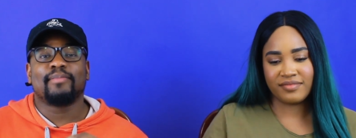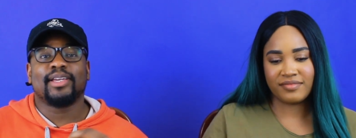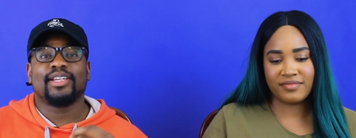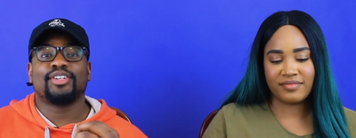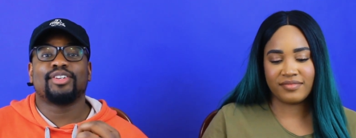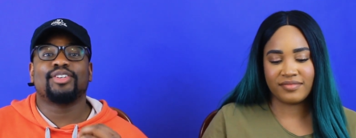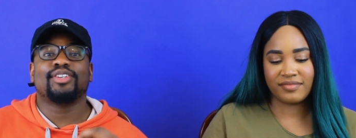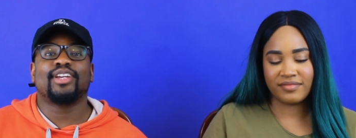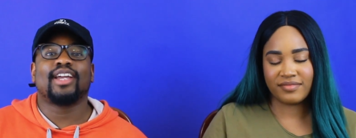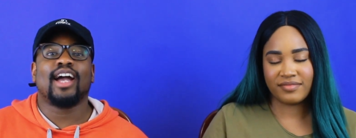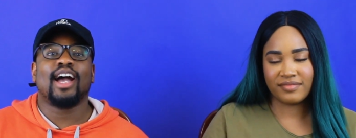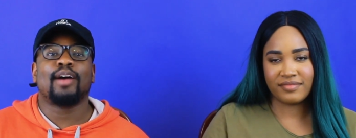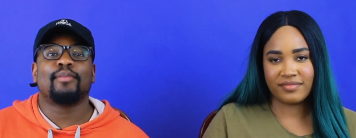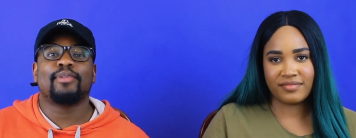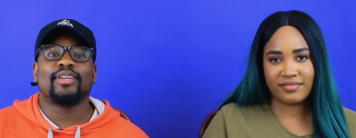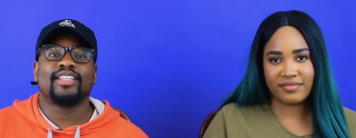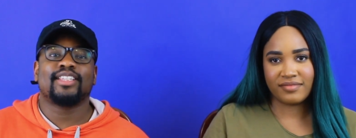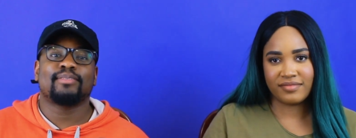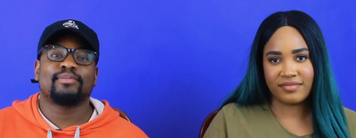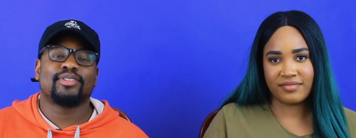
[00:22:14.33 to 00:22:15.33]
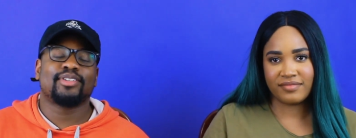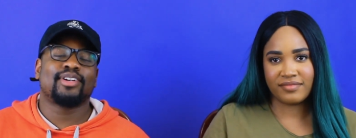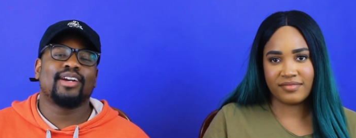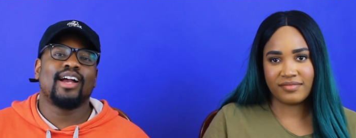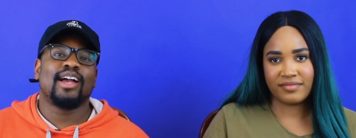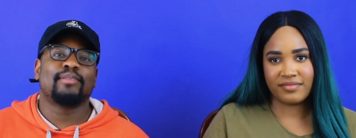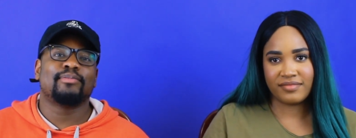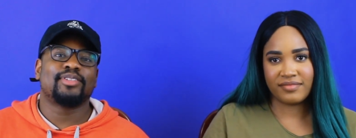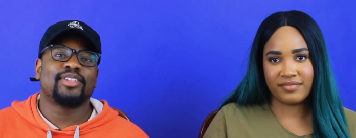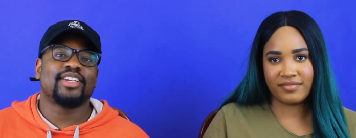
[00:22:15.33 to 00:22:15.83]
Speaker 1: Make sure you comment,
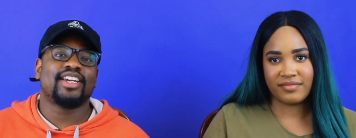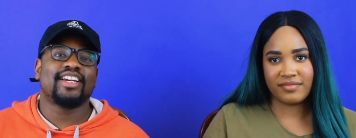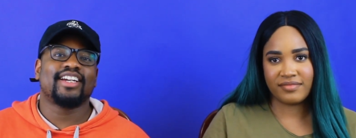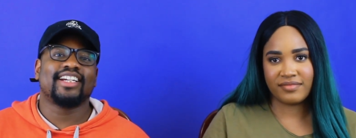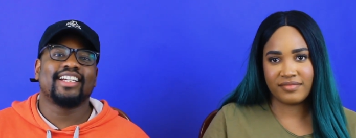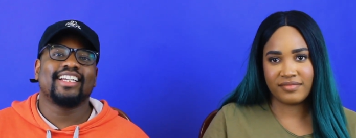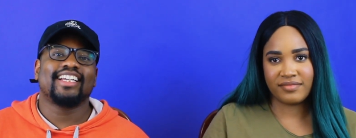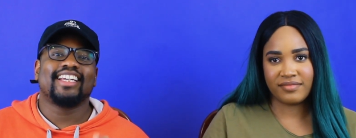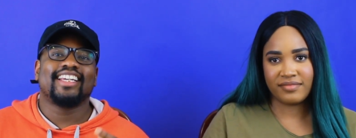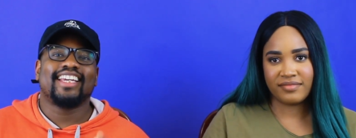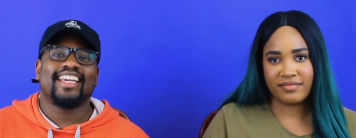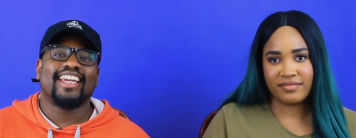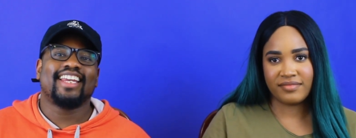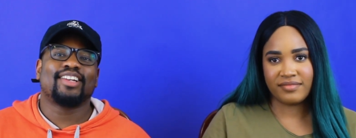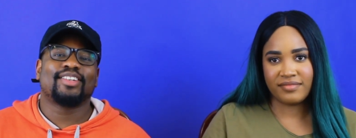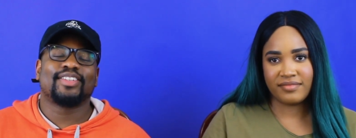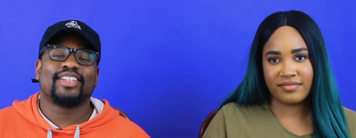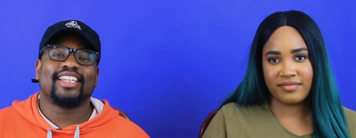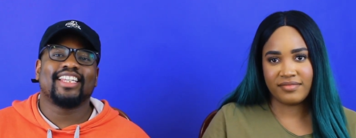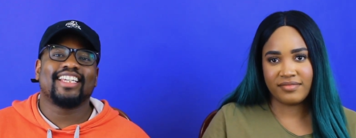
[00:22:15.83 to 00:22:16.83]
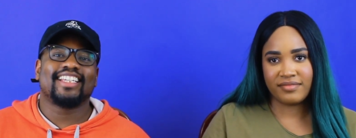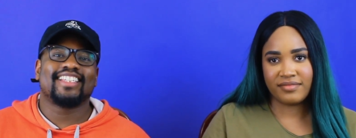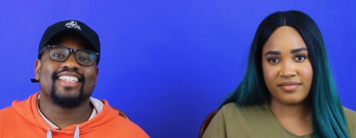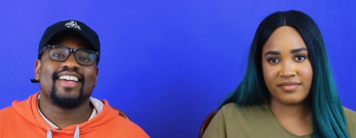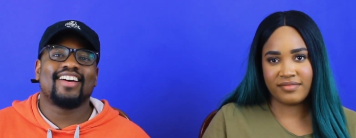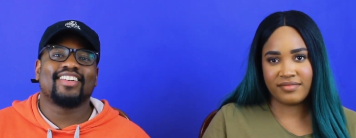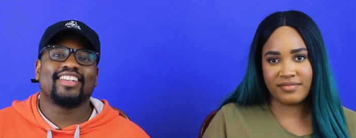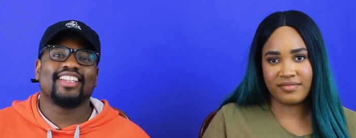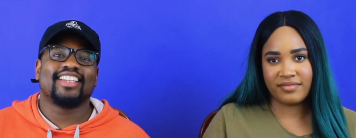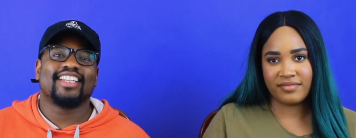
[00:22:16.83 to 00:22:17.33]
subscribe, share. Hit all the links
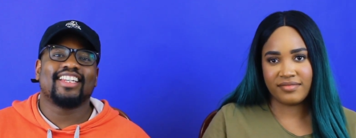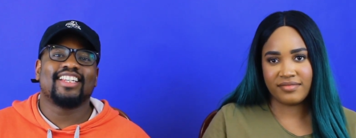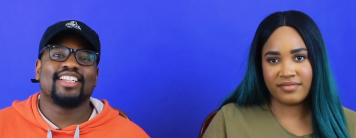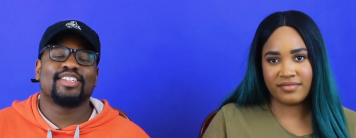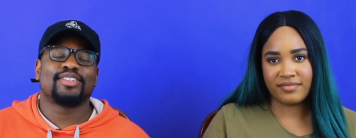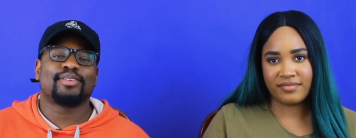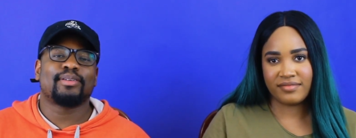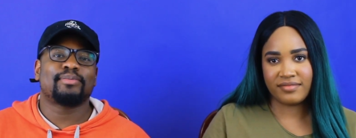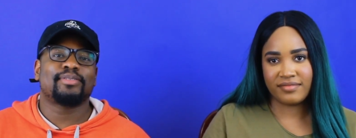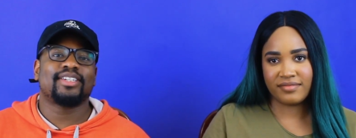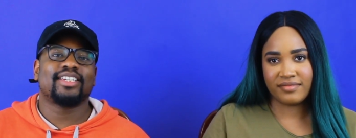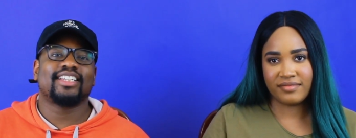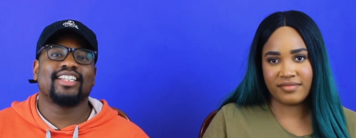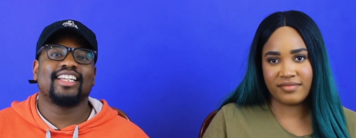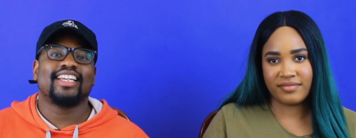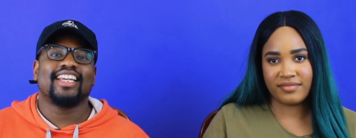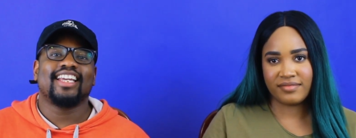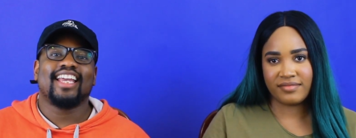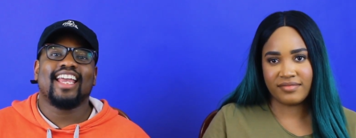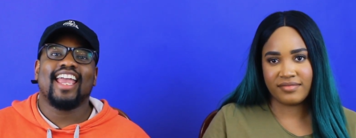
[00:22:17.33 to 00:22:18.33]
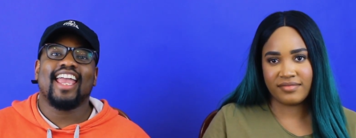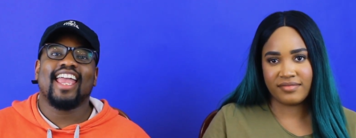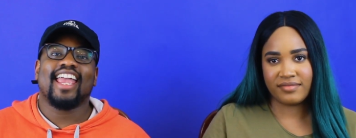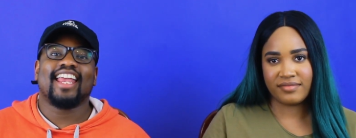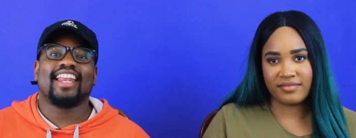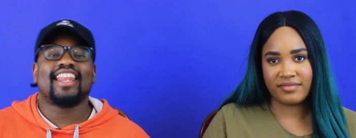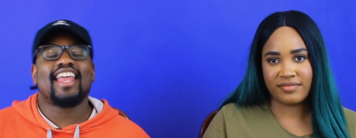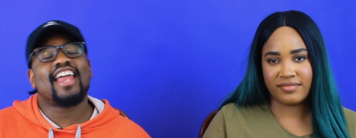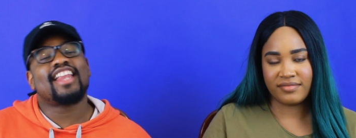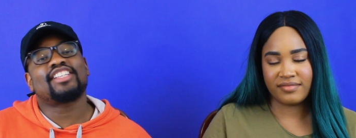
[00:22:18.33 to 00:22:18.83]
down in the description.
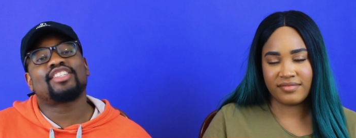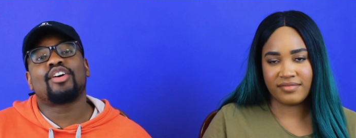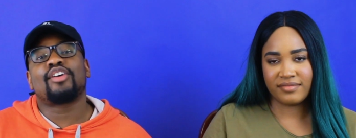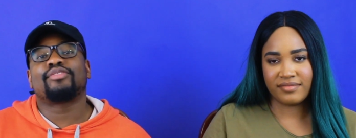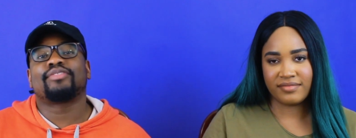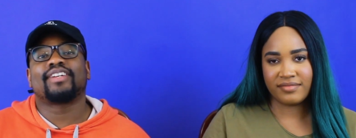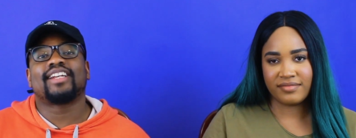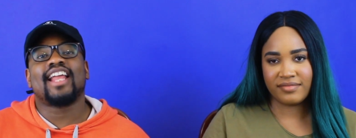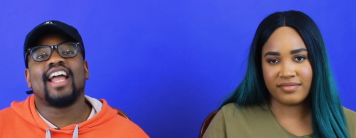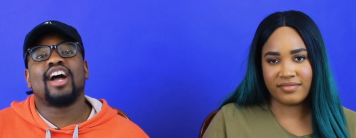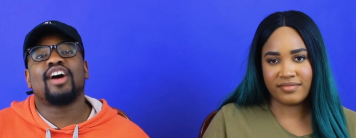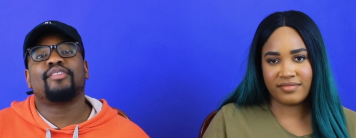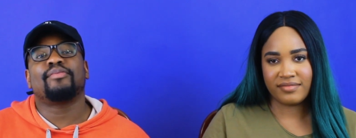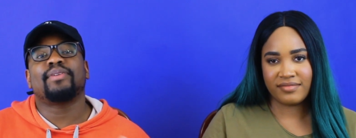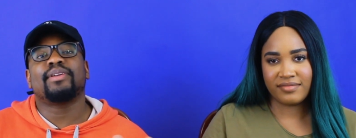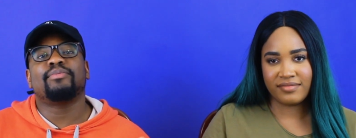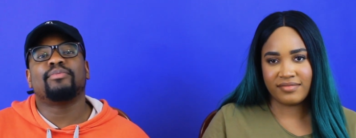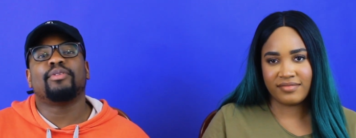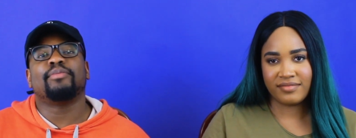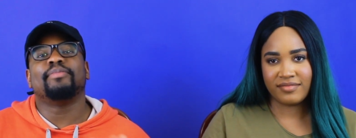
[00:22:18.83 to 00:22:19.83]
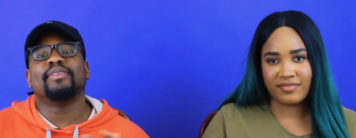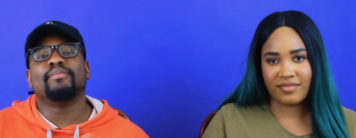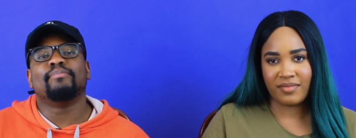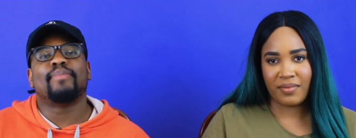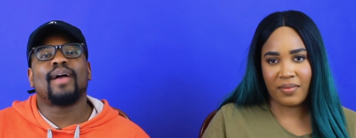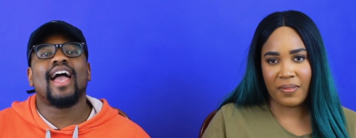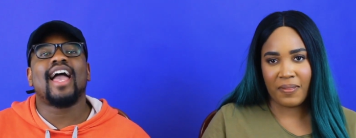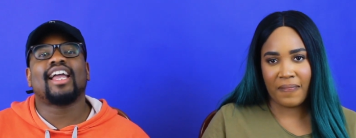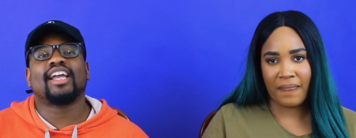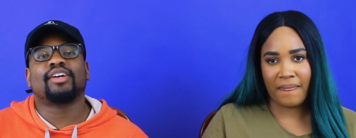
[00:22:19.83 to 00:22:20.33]
And that is all for now. We will be
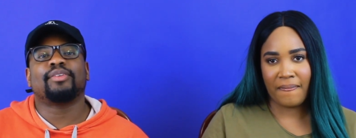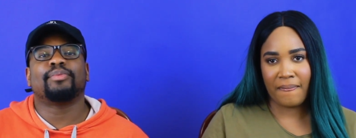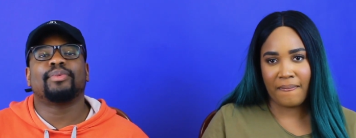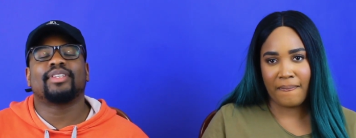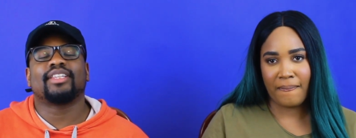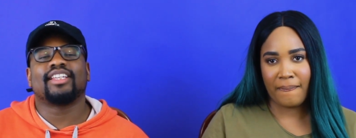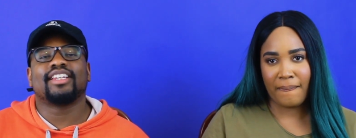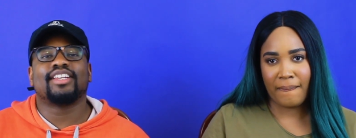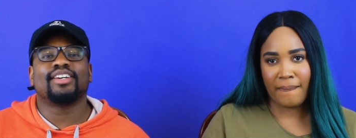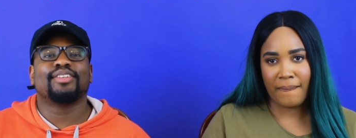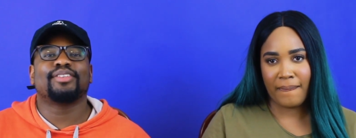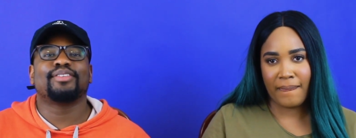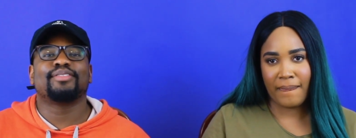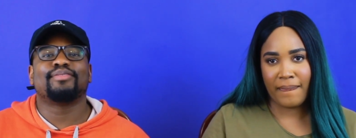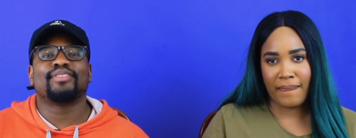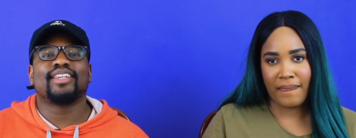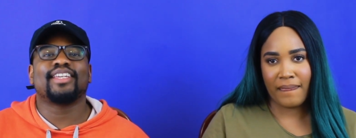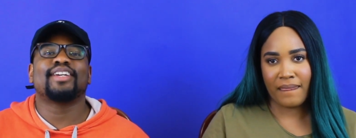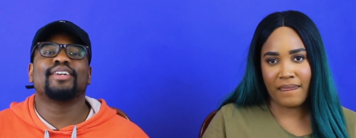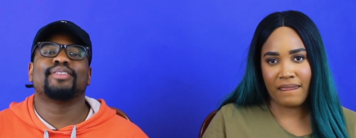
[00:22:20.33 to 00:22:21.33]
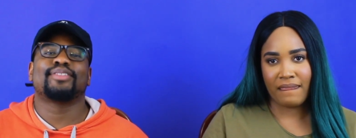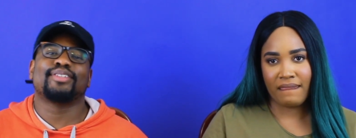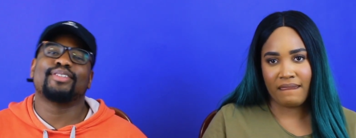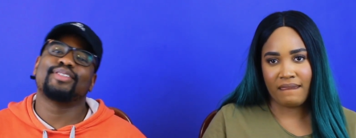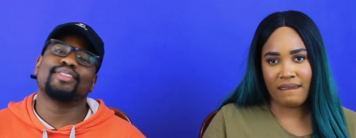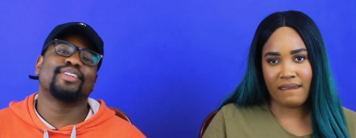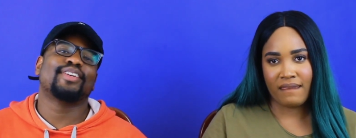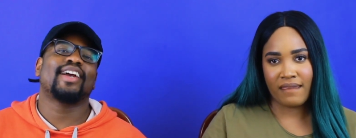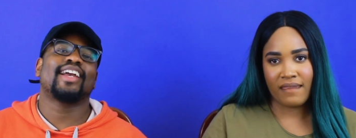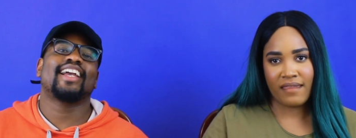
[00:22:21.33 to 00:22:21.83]
back with another video
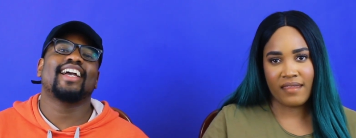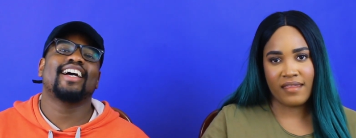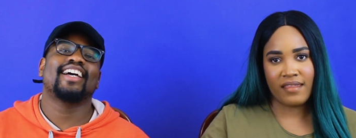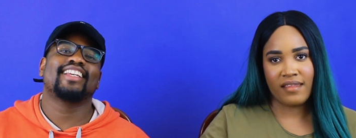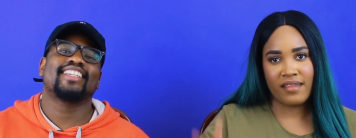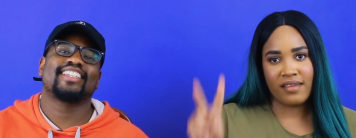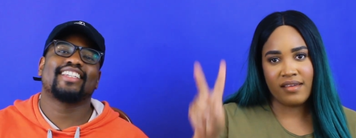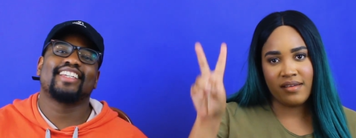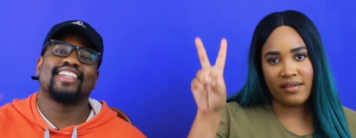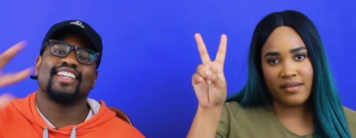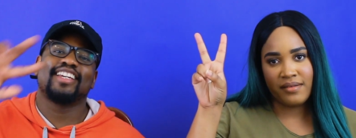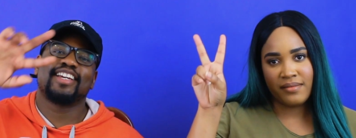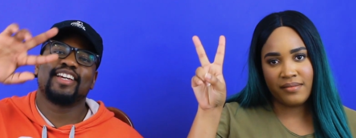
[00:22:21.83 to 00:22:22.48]
soon. All right, guys,